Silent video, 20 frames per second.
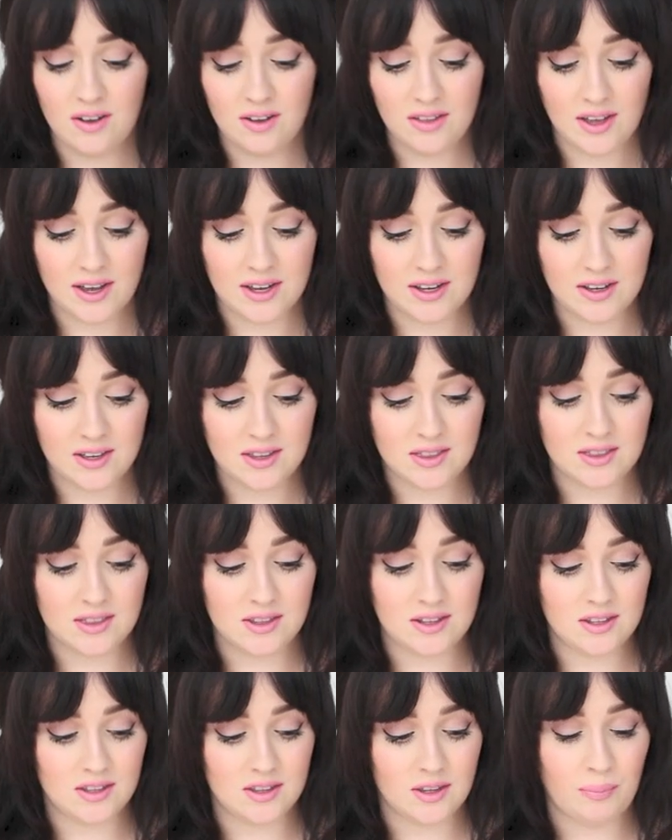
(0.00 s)
like,
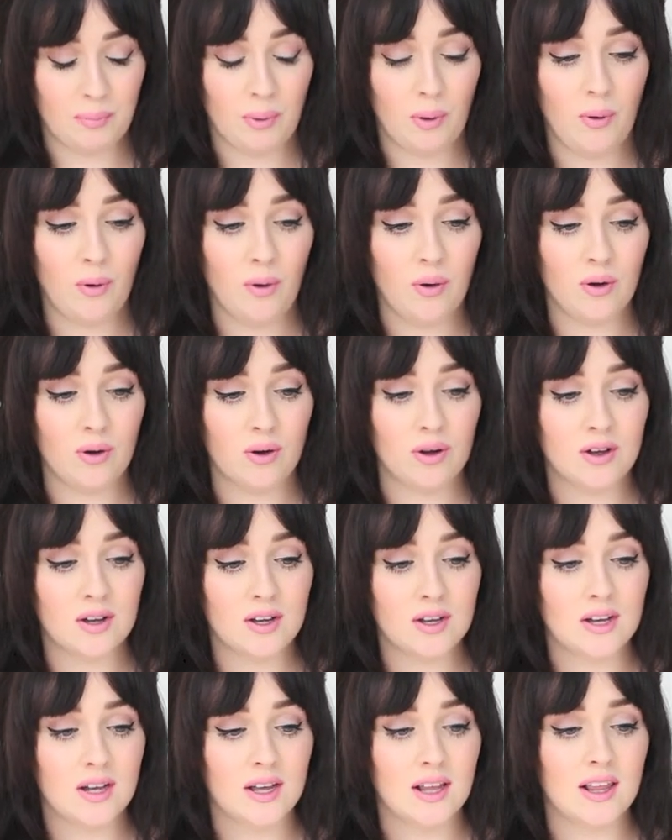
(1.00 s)
the poor
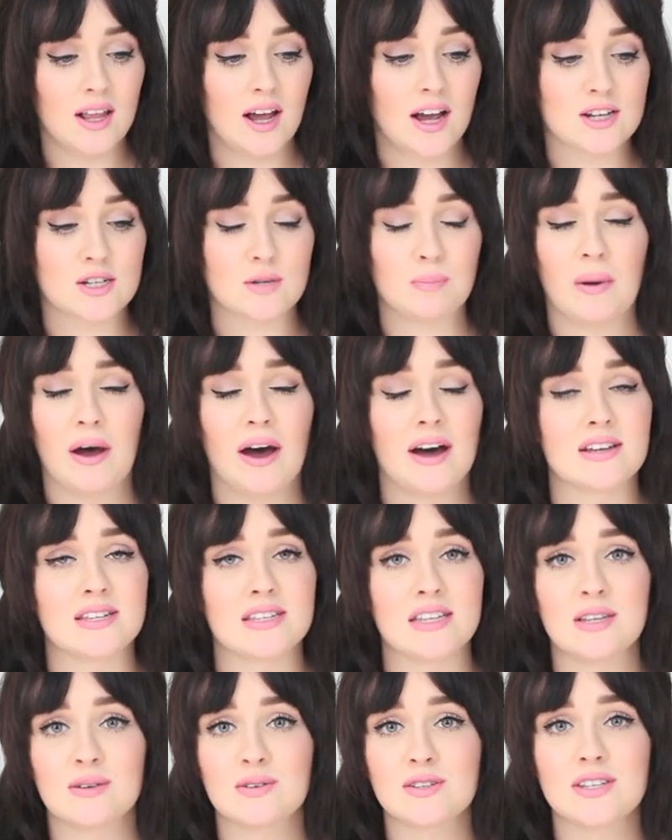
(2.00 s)
Lush
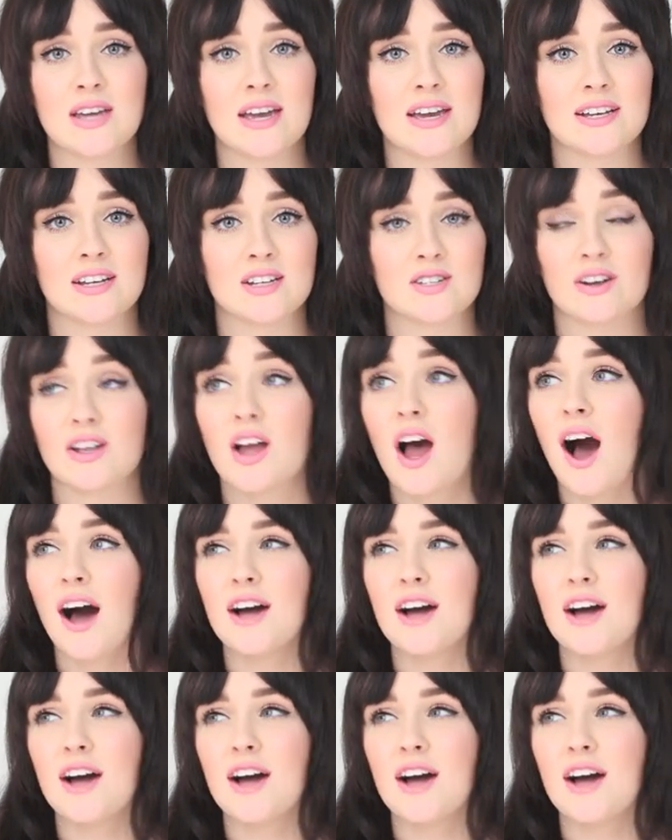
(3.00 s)
person that was taking us around.